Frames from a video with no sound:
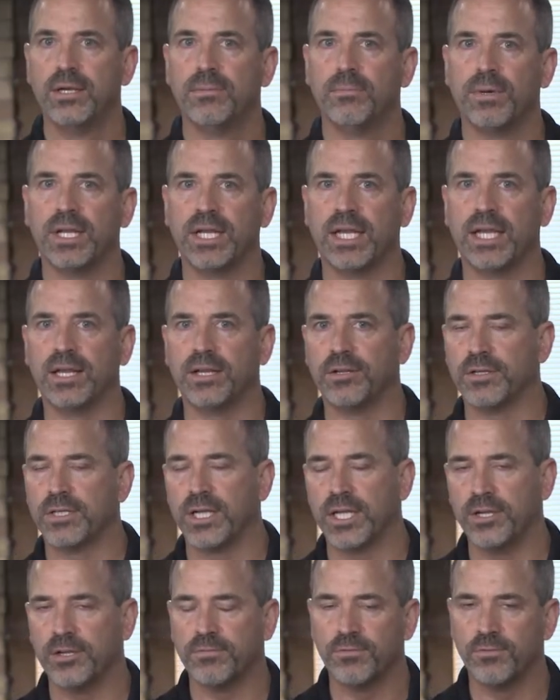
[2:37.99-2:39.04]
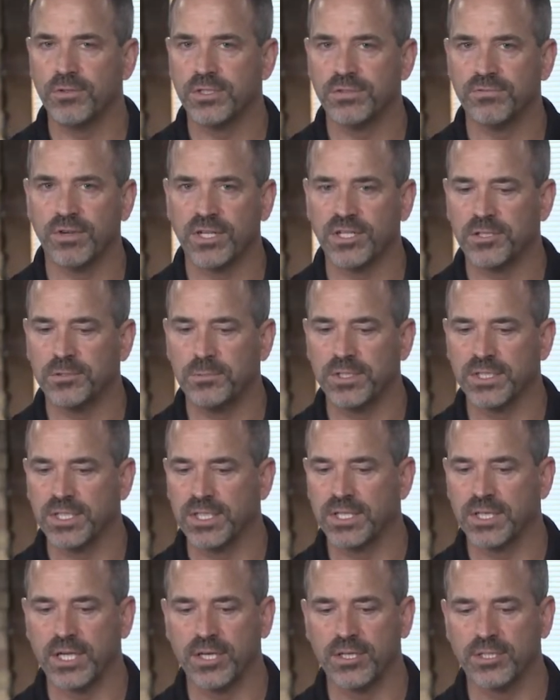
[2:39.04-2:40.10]
But again, you get your fruits and vegetables
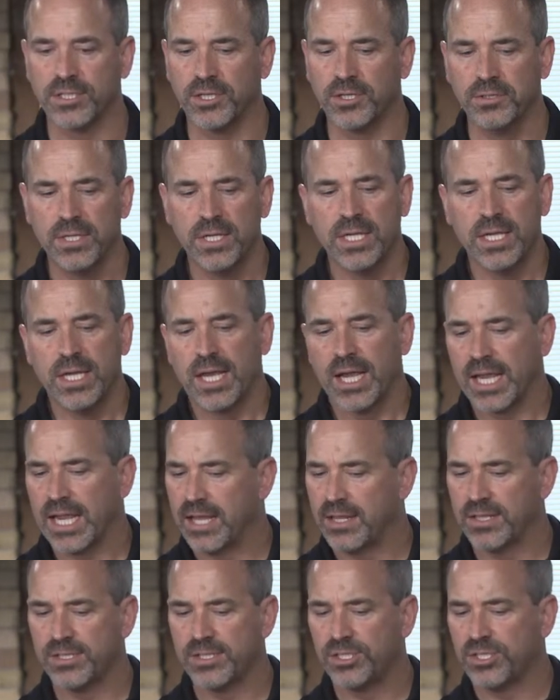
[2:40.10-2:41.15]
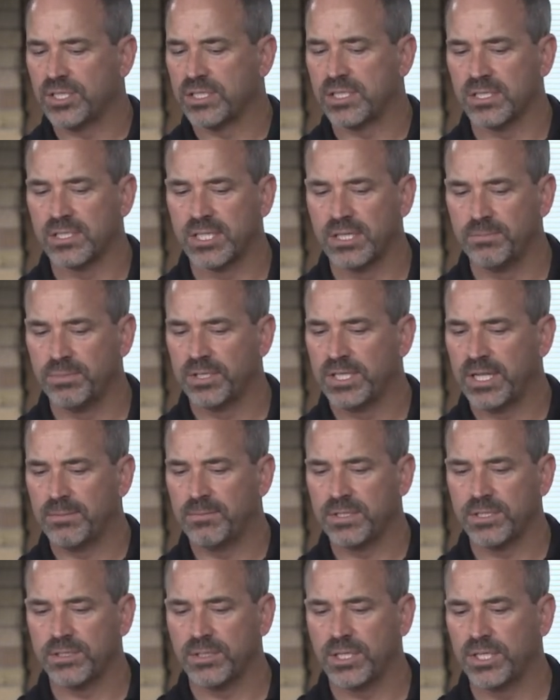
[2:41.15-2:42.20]
in there. So again, this is just a simple
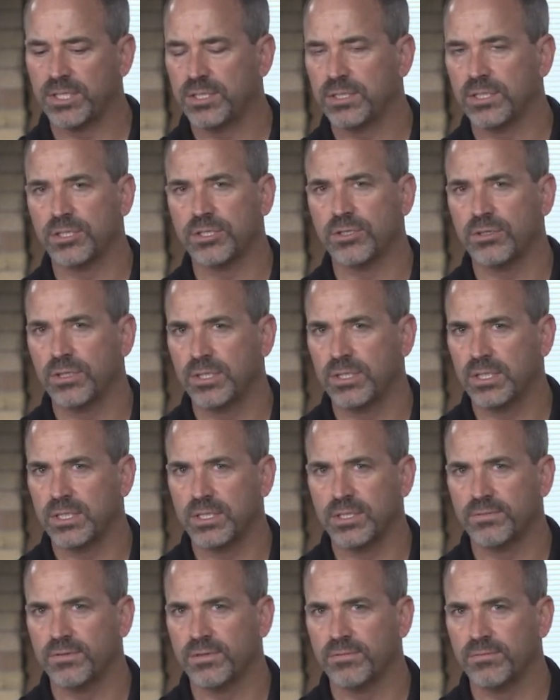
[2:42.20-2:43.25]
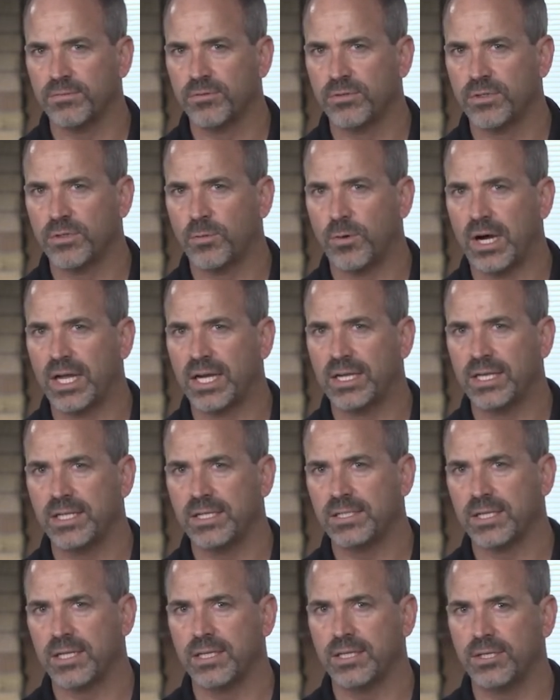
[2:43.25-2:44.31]
demonstration to show you the different food quantities
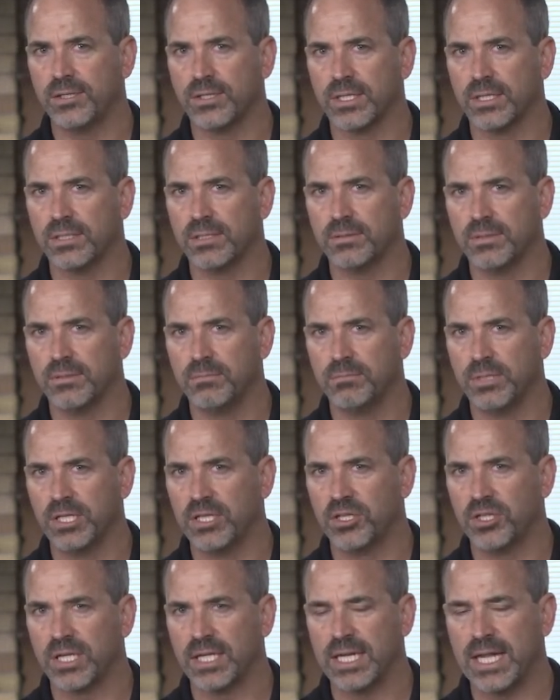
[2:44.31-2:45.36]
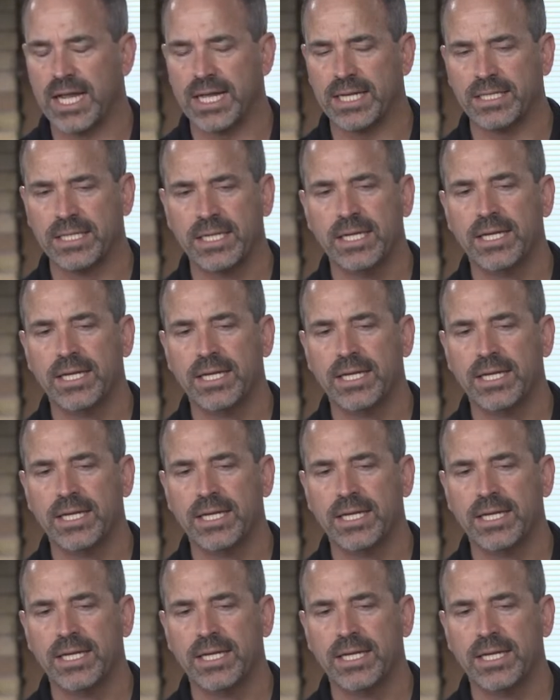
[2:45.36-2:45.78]
that you can be looking at.